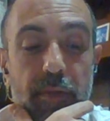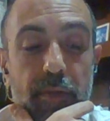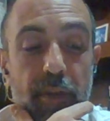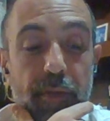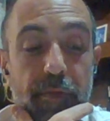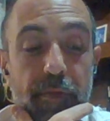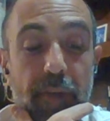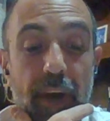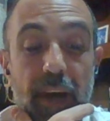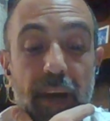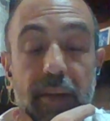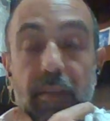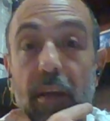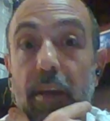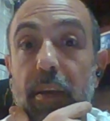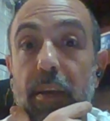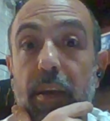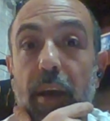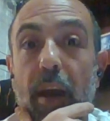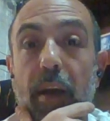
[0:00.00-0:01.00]
the fact that
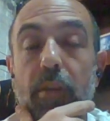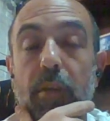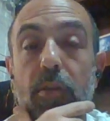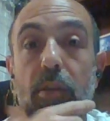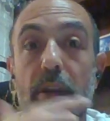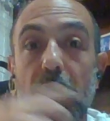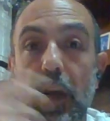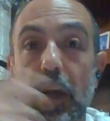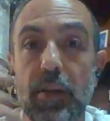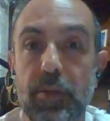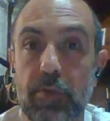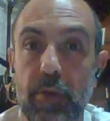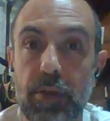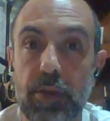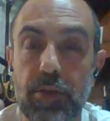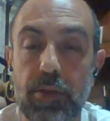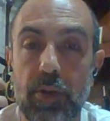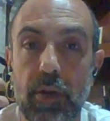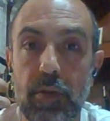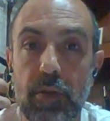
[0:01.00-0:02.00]
he actually has a
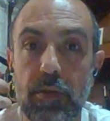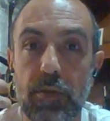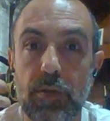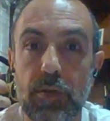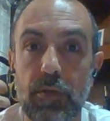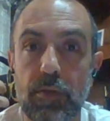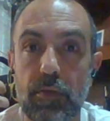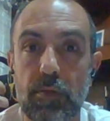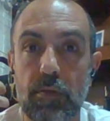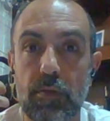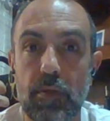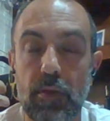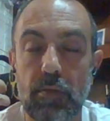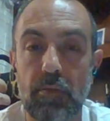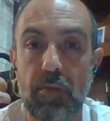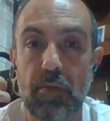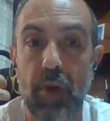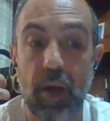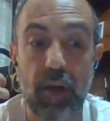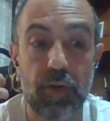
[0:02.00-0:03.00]
restaurant
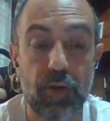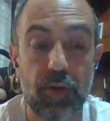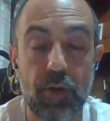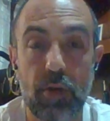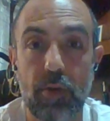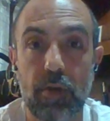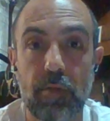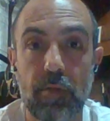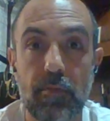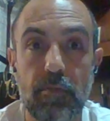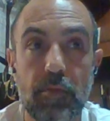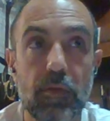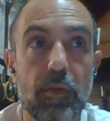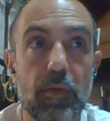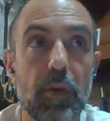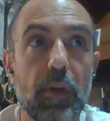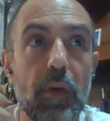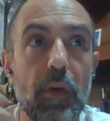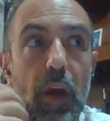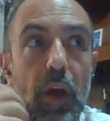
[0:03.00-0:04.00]
and you know him
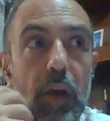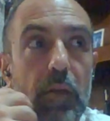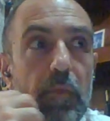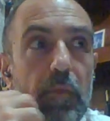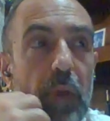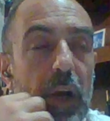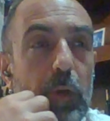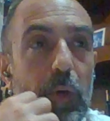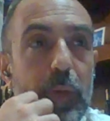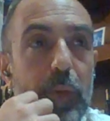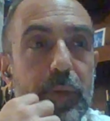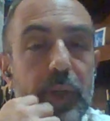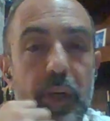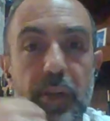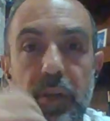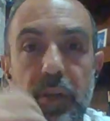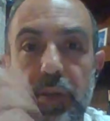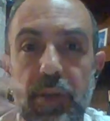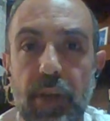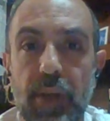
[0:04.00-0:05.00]
and my
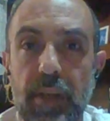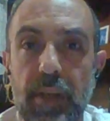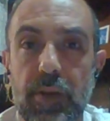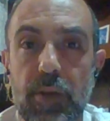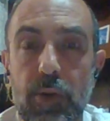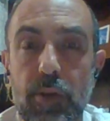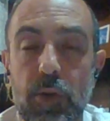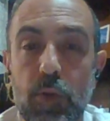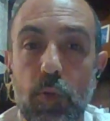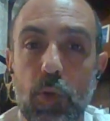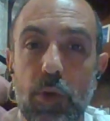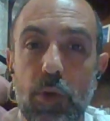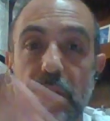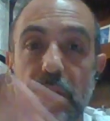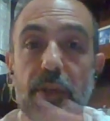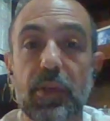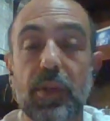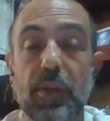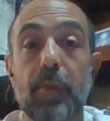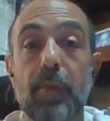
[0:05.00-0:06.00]
website is catered
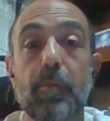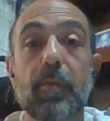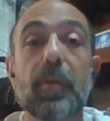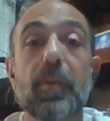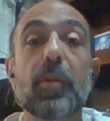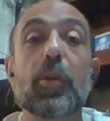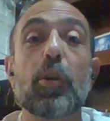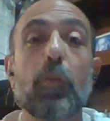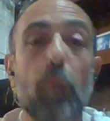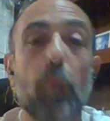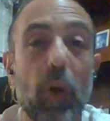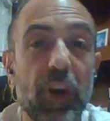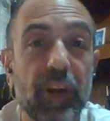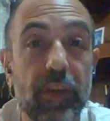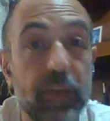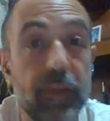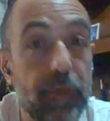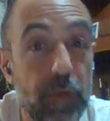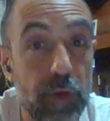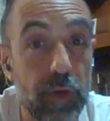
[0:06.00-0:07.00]
towards them their
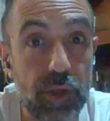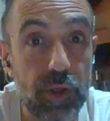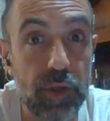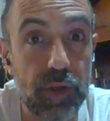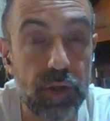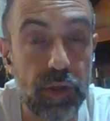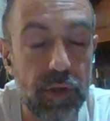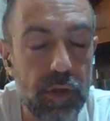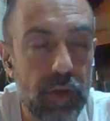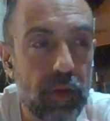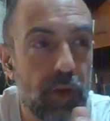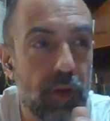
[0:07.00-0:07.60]
market first.